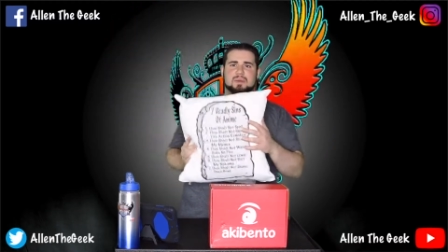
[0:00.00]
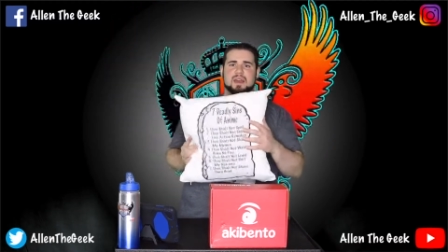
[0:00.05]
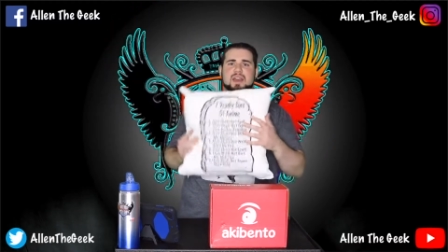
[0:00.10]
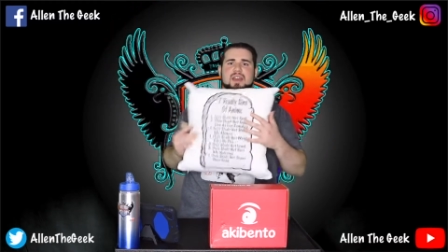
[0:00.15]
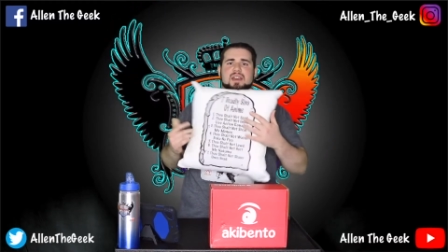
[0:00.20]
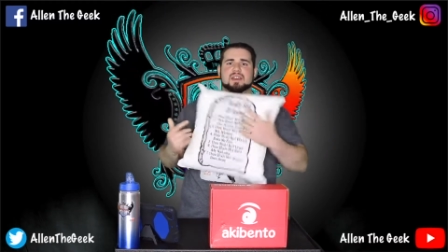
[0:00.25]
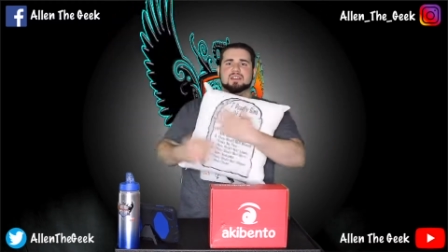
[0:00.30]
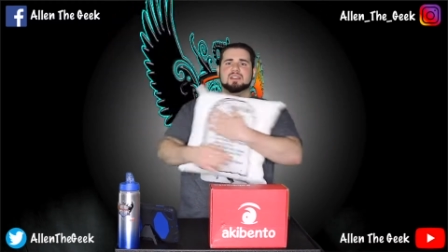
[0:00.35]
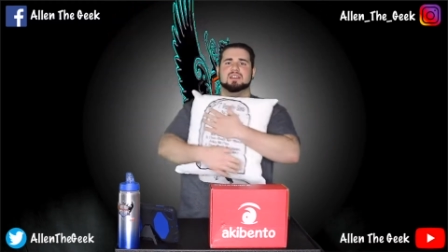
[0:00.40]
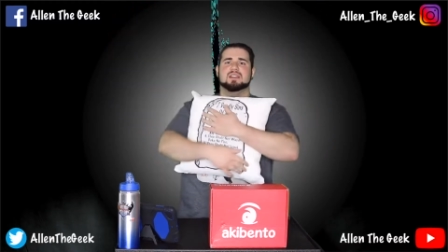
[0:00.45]

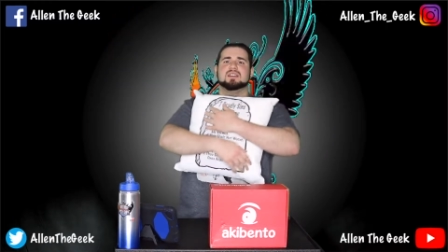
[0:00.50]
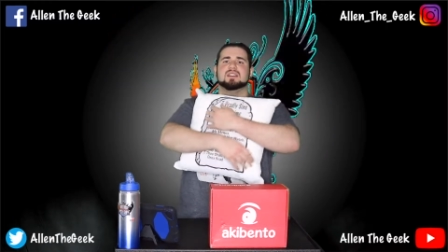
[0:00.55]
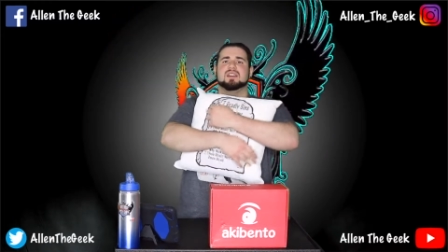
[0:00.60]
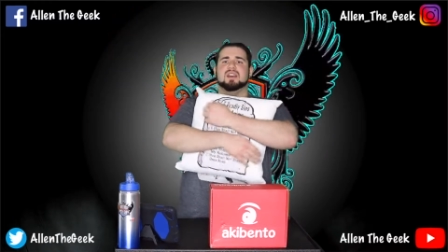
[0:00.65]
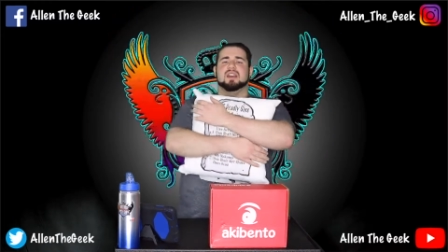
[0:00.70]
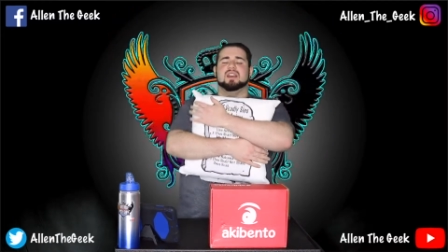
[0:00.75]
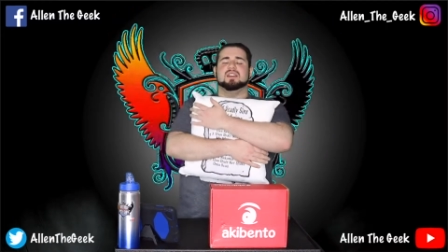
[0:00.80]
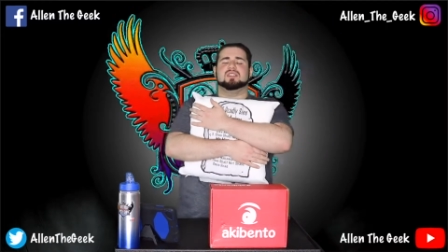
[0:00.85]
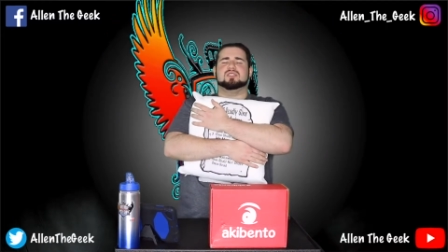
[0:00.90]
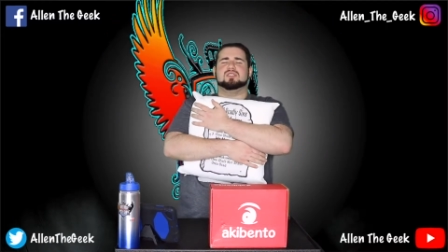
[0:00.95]
And
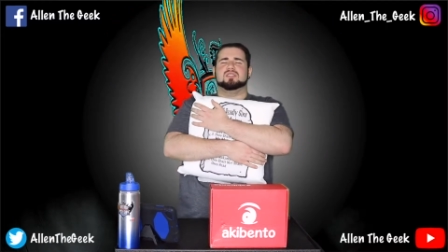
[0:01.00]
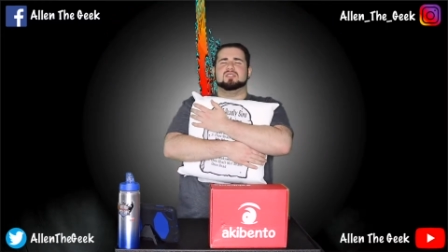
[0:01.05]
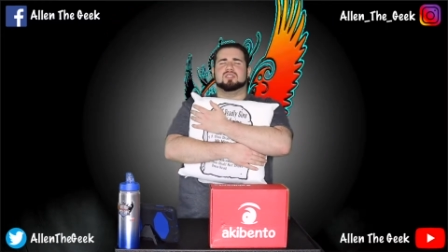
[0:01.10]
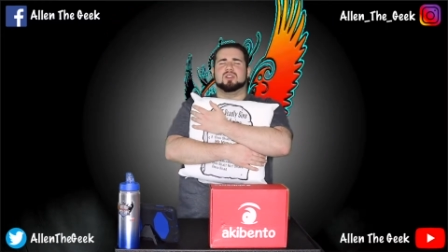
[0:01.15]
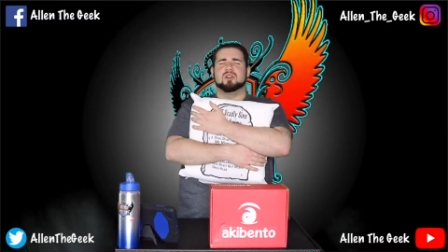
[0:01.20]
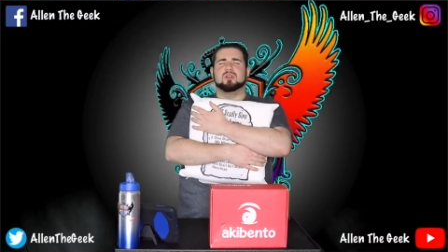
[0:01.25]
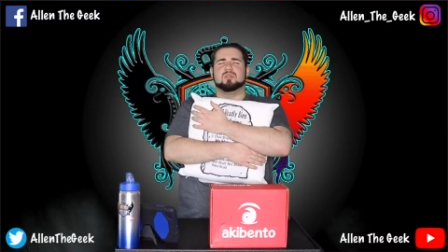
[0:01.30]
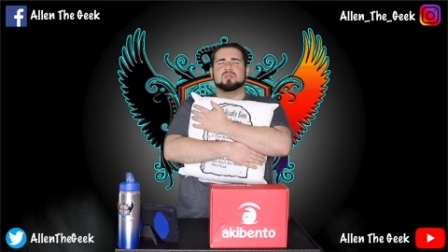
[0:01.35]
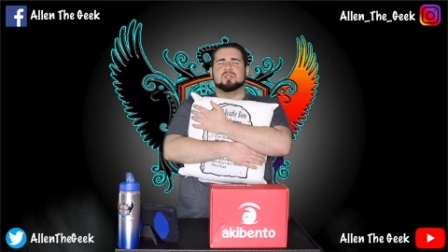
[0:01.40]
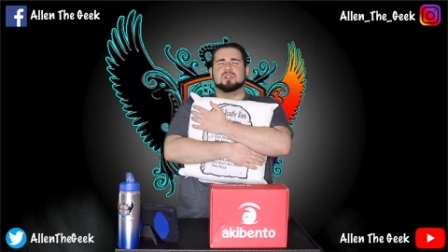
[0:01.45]
it's
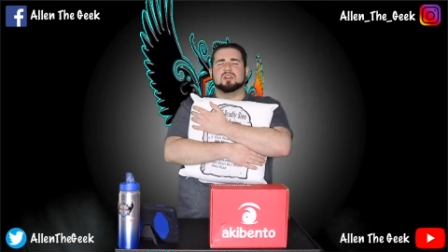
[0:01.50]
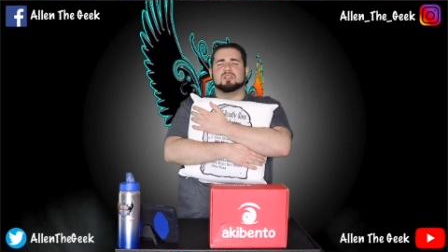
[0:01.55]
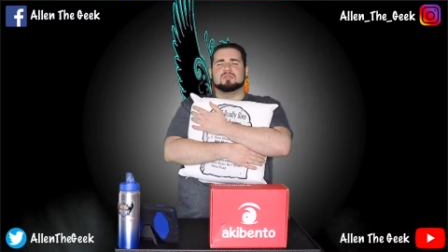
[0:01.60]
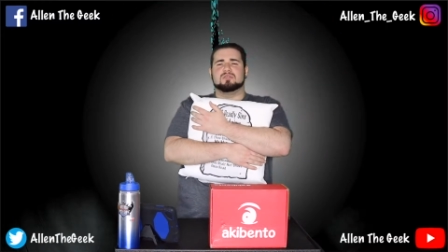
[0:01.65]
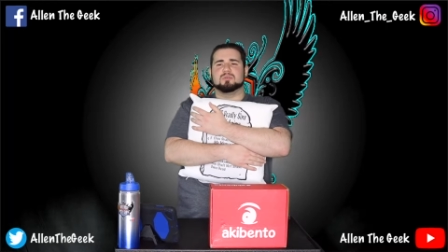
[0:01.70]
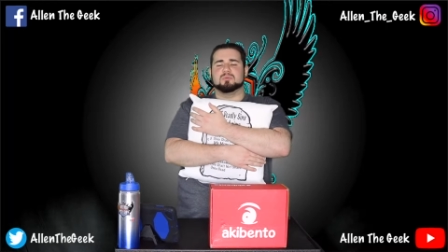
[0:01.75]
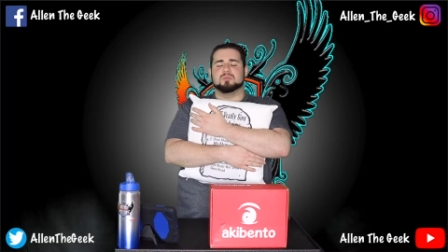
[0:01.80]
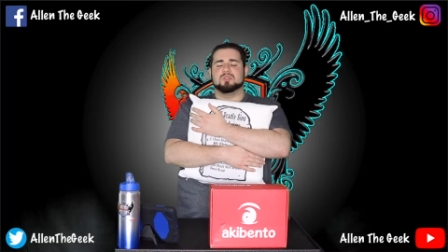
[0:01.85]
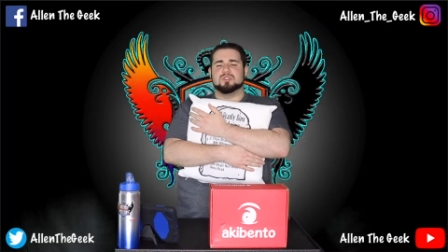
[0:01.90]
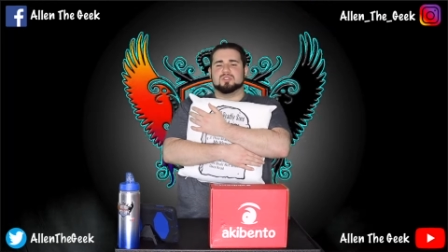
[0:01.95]
so
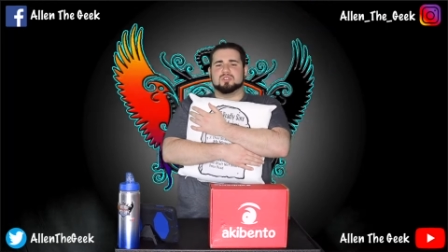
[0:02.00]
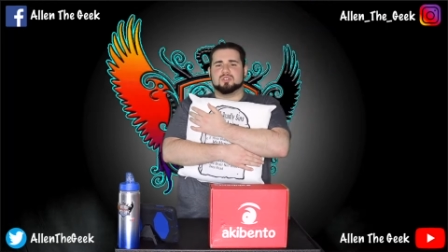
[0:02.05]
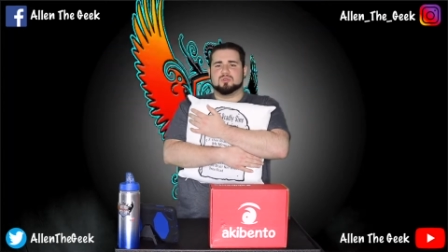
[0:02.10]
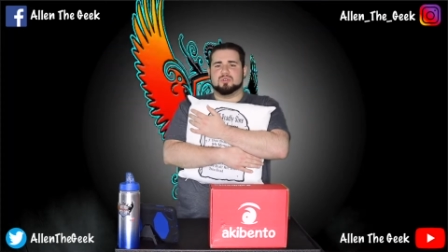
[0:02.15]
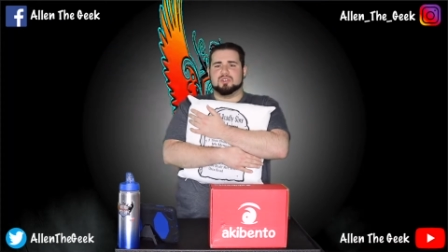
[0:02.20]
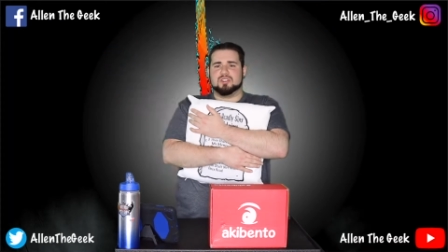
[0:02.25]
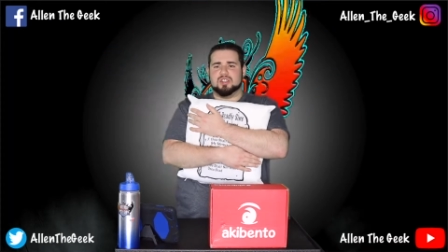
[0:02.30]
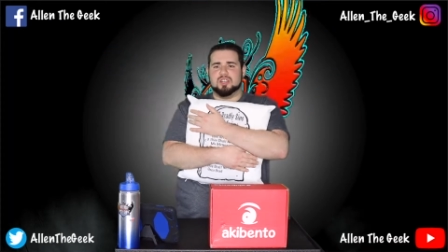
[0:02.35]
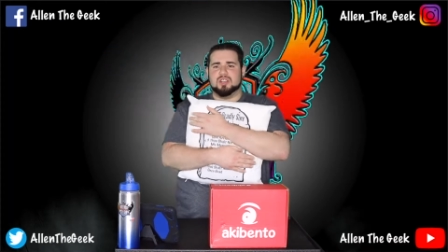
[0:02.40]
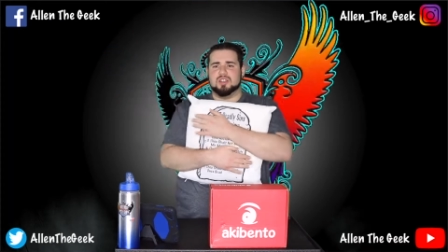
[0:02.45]
comfortable and
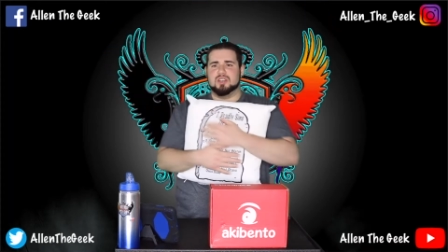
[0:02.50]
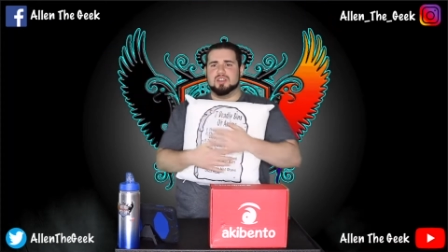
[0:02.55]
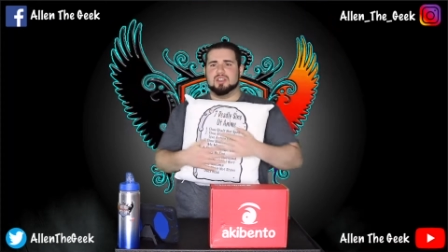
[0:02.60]
squishy.